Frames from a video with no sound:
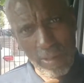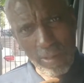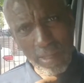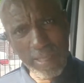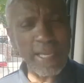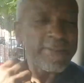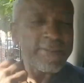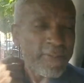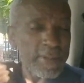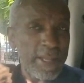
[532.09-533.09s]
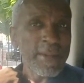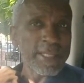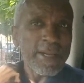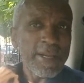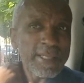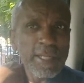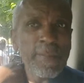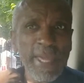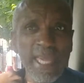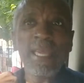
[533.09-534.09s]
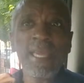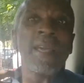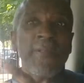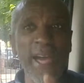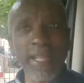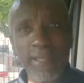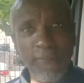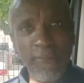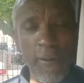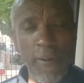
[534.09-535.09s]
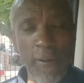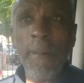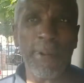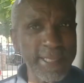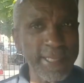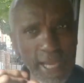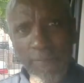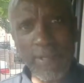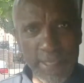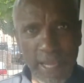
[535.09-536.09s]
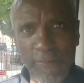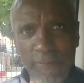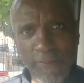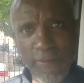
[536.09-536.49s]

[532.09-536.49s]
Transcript: Yes, 14. So it's going to be that film plus other stuff,